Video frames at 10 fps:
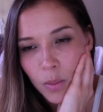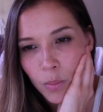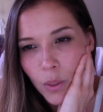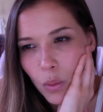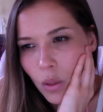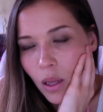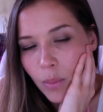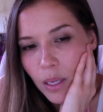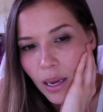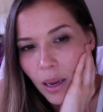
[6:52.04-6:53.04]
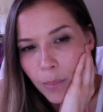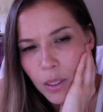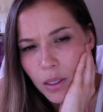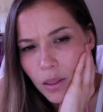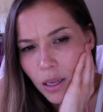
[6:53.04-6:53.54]
But will I be
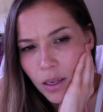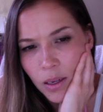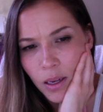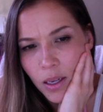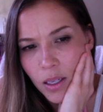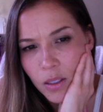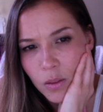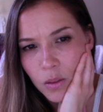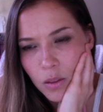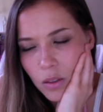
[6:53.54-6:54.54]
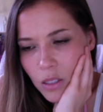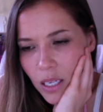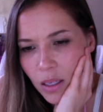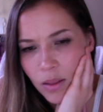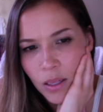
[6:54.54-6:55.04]
happy that I had
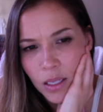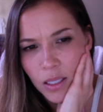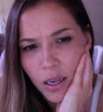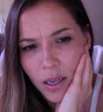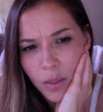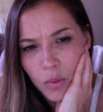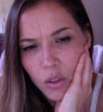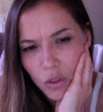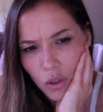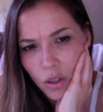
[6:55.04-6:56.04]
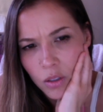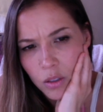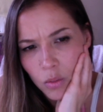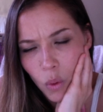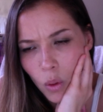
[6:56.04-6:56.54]
taken that time to start
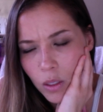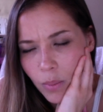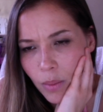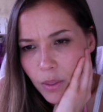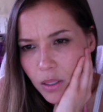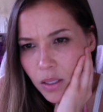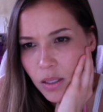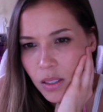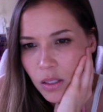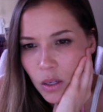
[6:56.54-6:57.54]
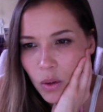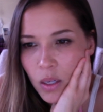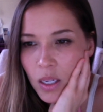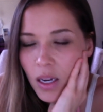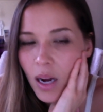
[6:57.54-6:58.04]
rolling my business? And so
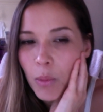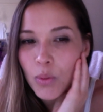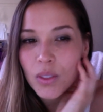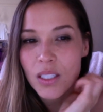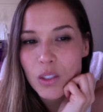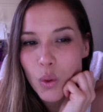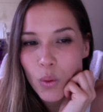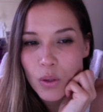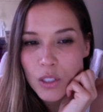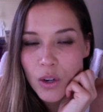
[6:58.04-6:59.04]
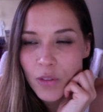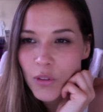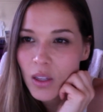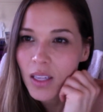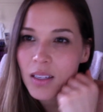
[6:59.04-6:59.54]
I'm always like torn. I
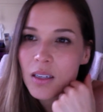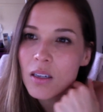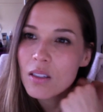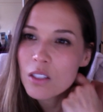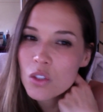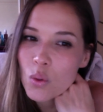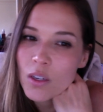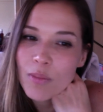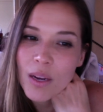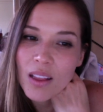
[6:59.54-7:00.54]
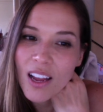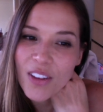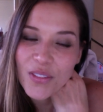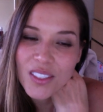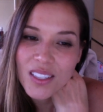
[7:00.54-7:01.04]
feel like the story of my
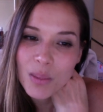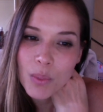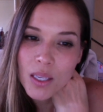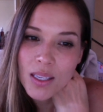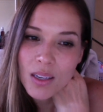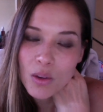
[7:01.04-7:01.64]
life is like being at